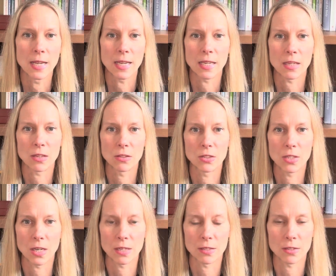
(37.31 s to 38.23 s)
It
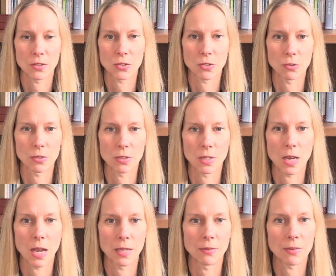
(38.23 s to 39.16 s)
does a certain
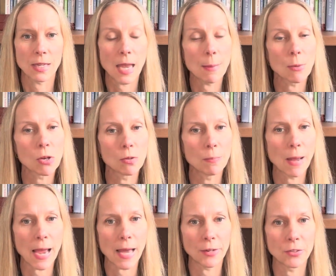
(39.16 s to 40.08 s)
kind of chemical
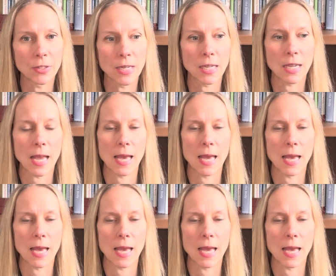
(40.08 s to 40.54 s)
patterning